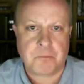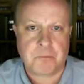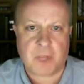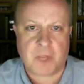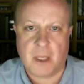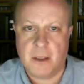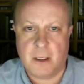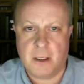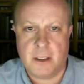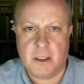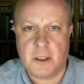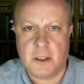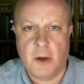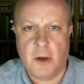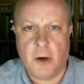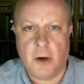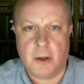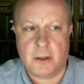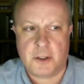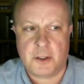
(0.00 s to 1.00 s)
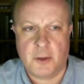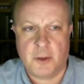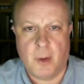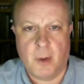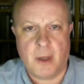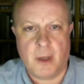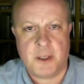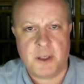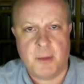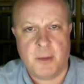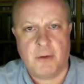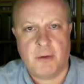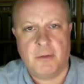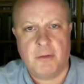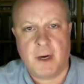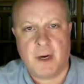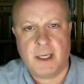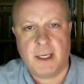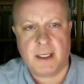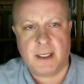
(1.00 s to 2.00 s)
that it's not so much about
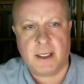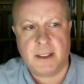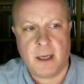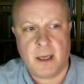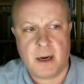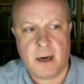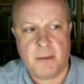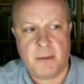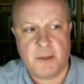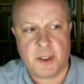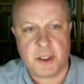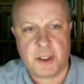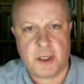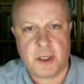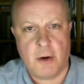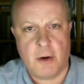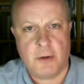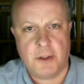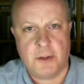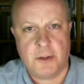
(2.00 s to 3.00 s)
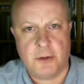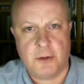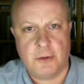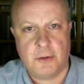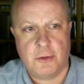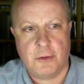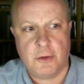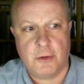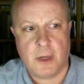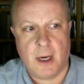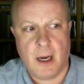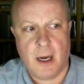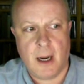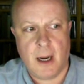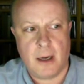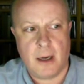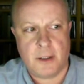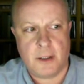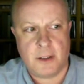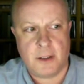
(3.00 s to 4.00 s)
finding time just now to
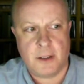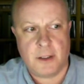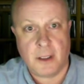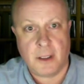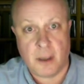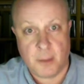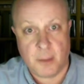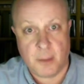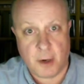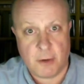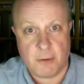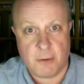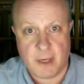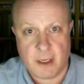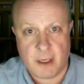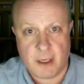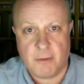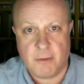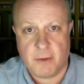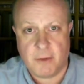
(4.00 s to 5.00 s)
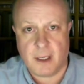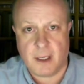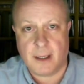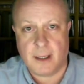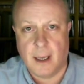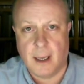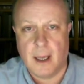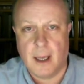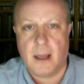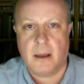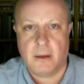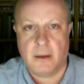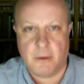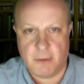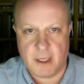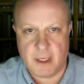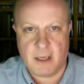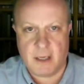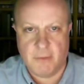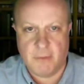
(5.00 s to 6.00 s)
think about reconfiguring. The
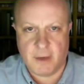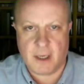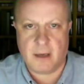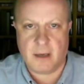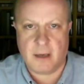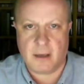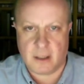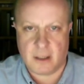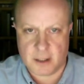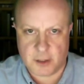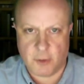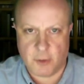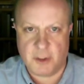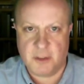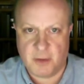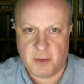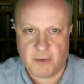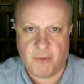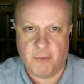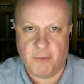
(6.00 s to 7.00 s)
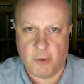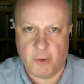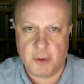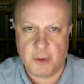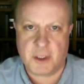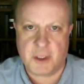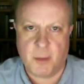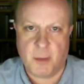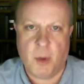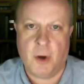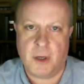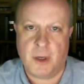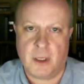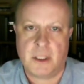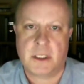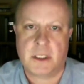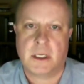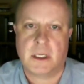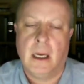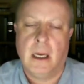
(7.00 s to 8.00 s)
reconfiguring is going to be forced upon
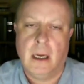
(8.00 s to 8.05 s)
us